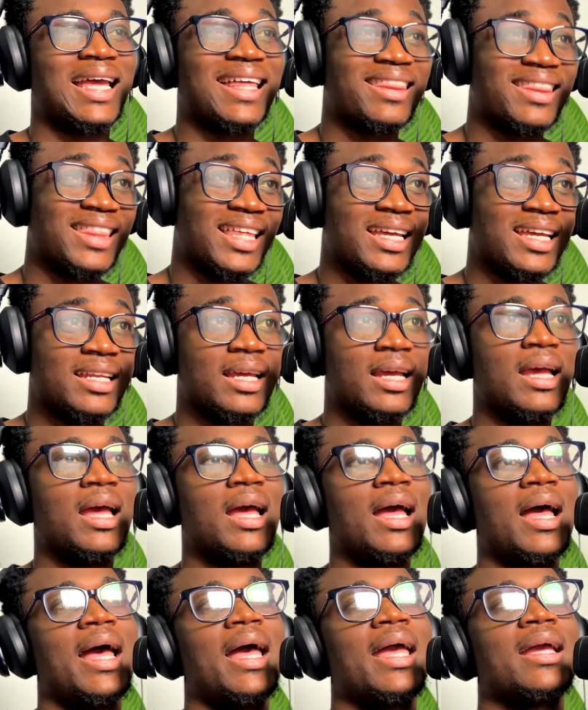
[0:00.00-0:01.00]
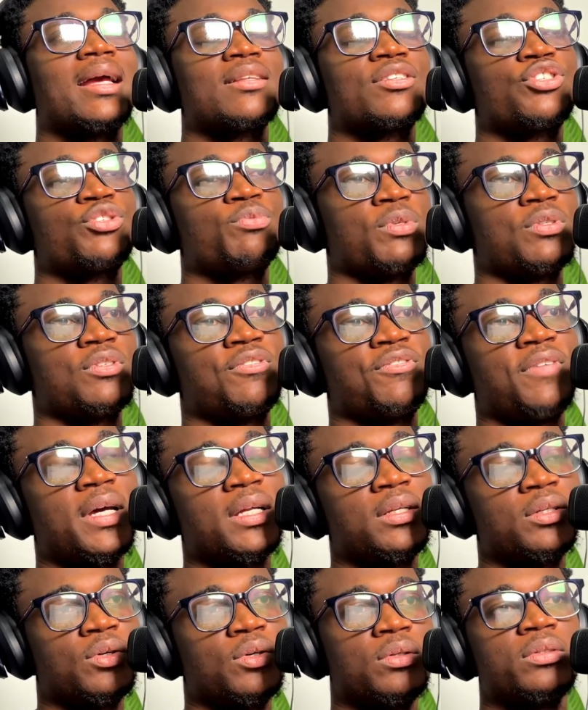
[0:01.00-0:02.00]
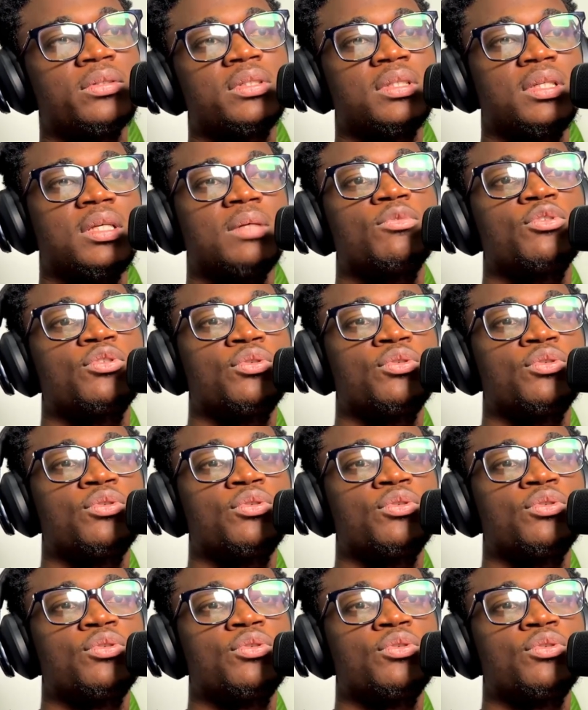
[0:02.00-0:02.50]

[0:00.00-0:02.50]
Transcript: And then I can specify the color scheme